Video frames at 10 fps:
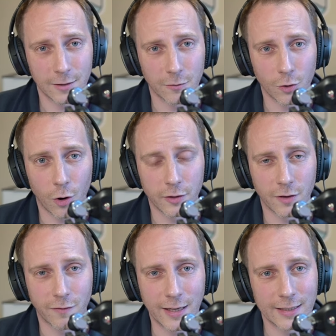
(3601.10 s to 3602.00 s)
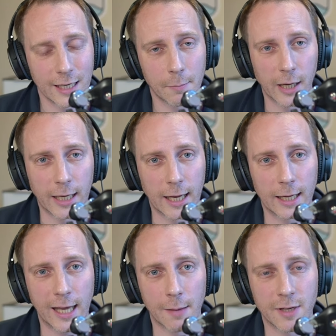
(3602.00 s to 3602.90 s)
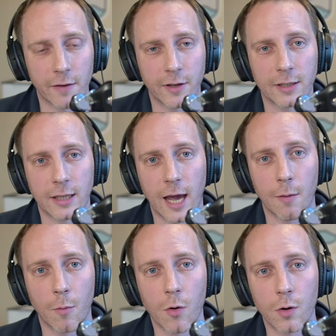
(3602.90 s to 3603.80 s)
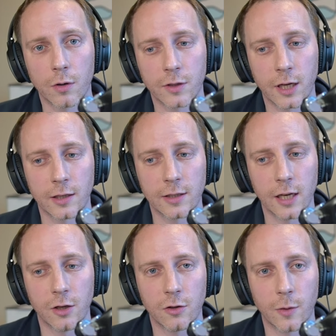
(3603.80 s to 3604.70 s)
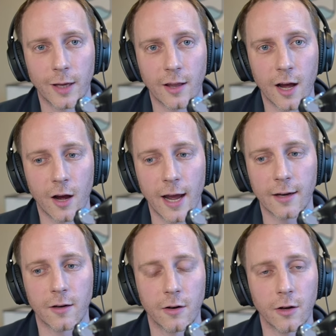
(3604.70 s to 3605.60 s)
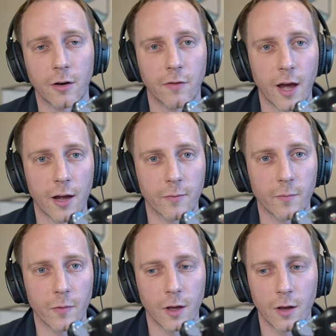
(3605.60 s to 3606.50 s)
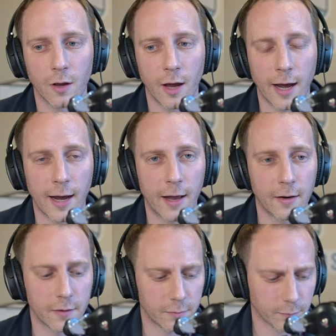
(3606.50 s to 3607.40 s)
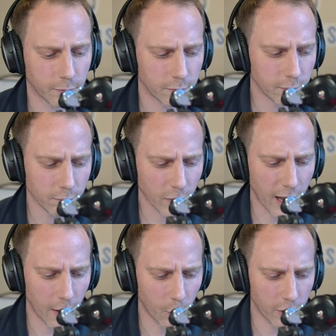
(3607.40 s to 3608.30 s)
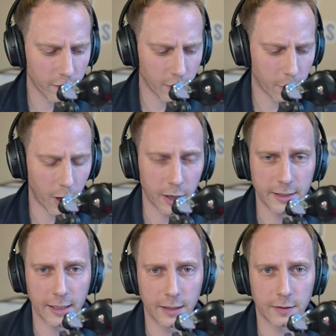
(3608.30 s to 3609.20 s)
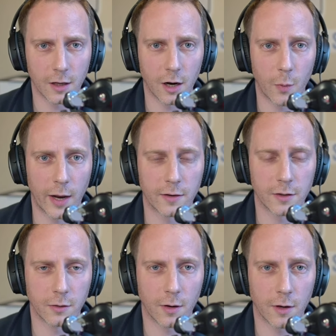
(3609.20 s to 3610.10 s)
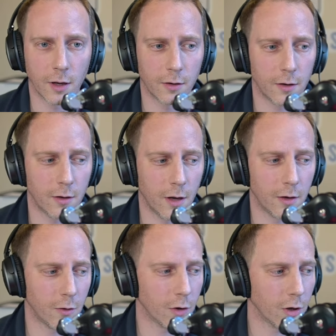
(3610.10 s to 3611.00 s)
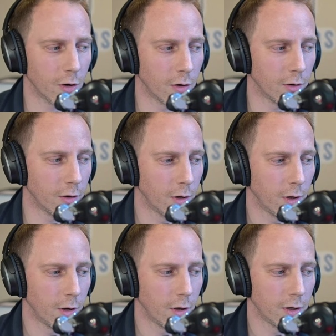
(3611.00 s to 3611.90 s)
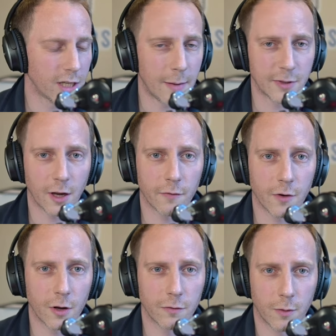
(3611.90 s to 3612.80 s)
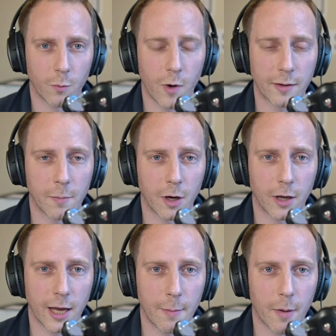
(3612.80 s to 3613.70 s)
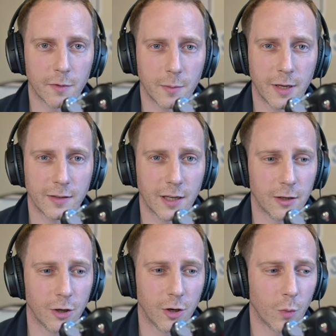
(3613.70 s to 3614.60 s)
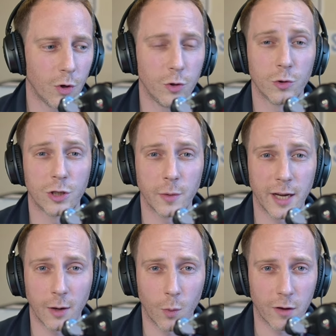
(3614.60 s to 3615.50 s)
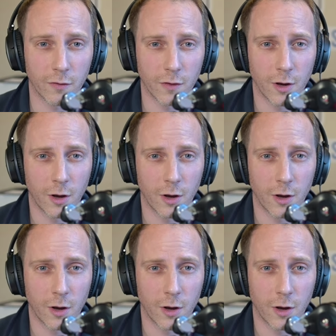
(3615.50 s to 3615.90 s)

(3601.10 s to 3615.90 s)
of dollars of VC money and kept having to get more to continue doing that. I had none of that. And at one of the parties that I went to at, at DockerCon, James Governor from RedMonk came up to me and he said, "Look, what you're doing with